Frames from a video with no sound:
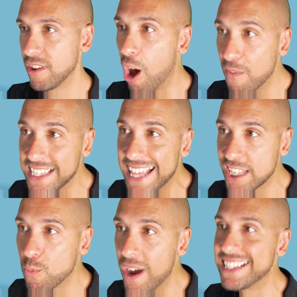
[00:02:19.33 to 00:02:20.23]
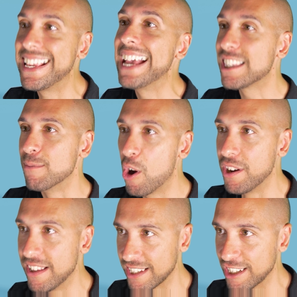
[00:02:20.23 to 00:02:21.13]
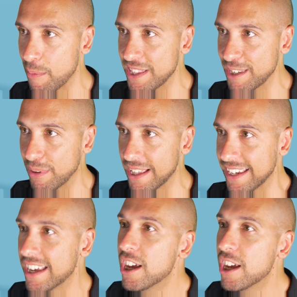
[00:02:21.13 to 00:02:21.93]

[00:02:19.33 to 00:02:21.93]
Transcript: Obviously, that's where testimonials can come into play.